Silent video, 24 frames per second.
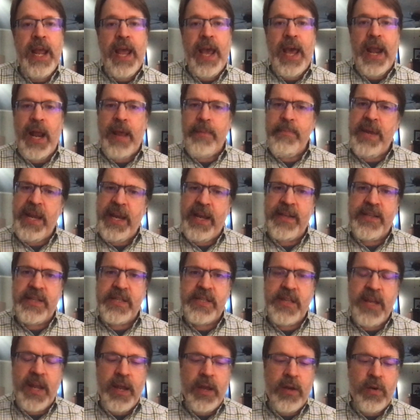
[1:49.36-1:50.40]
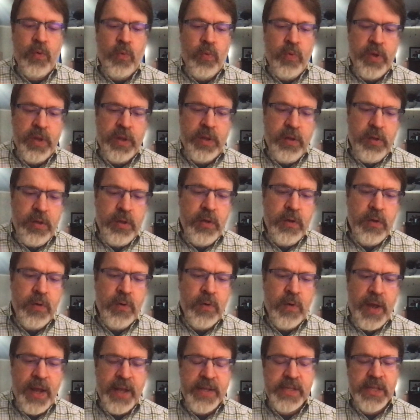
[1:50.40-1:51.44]
and I make it stand with
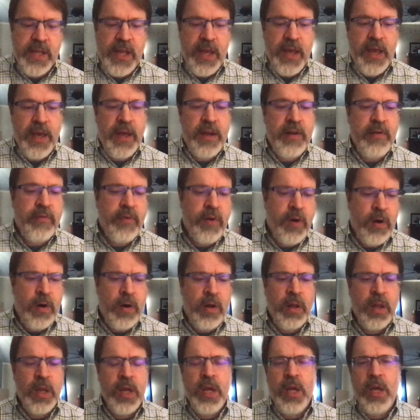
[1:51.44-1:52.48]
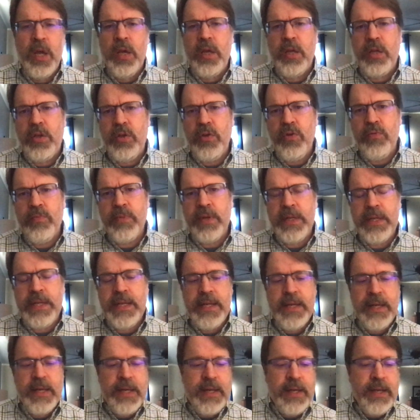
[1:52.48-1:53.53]
you as the head of all
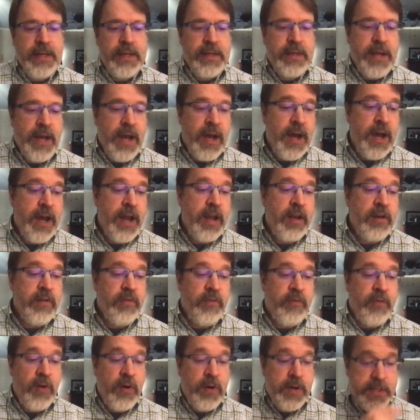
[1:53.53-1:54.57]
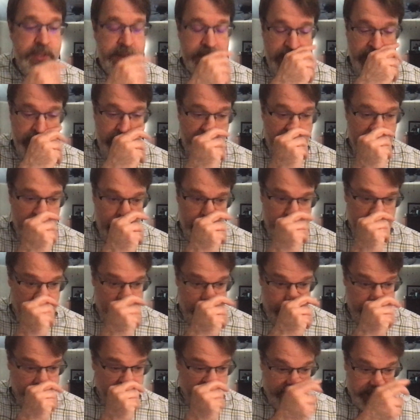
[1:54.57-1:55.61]
humankind. Verse uh,
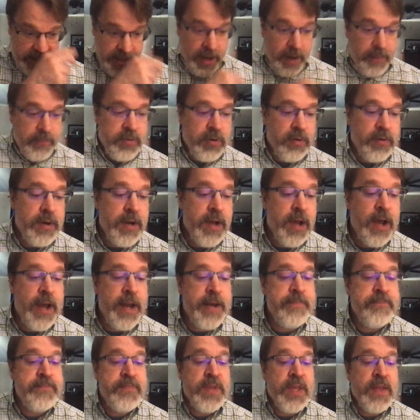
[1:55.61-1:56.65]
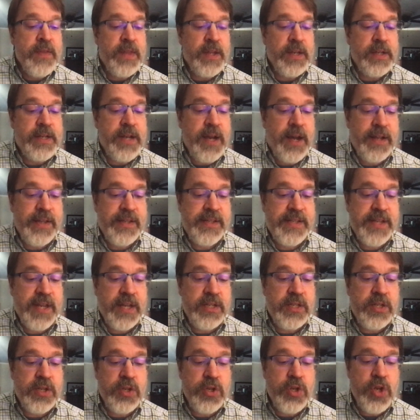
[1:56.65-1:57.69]
8 of chapter 9 Then God
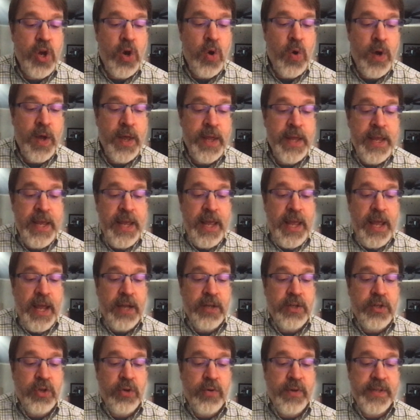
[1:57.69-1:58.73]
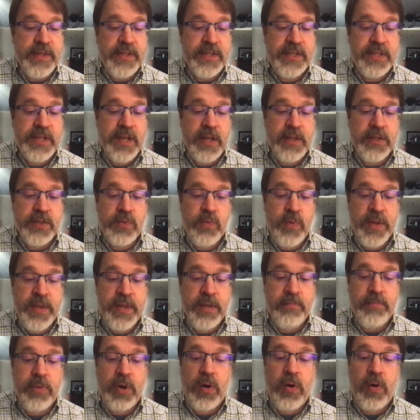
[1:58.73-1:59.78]
said to Noah and to his sons with
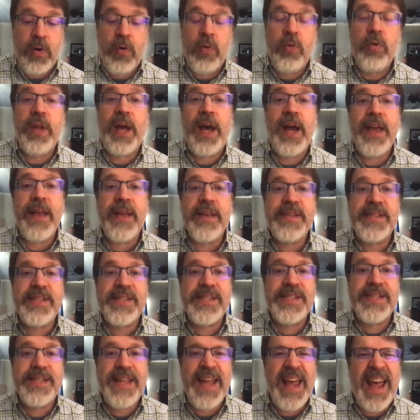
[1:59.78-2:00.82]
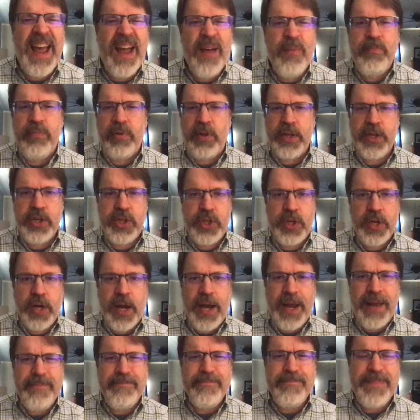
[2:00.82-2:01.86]
him, Behold, I establish,
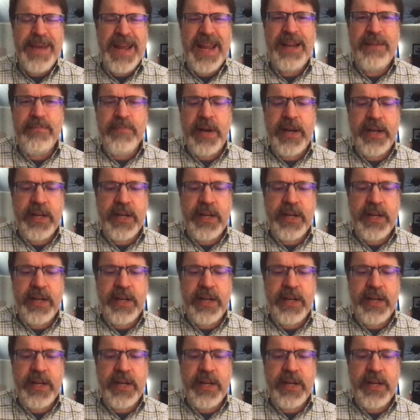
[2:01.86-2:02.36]
I make my